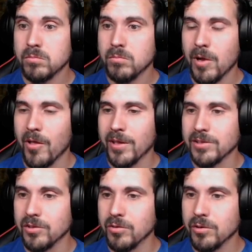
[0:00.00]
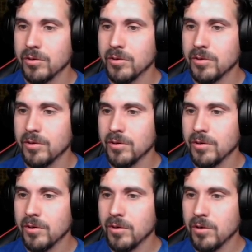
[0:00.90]
Oh, that's new.
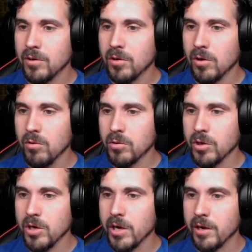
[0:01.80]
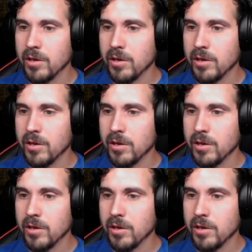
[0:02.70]
Oh god.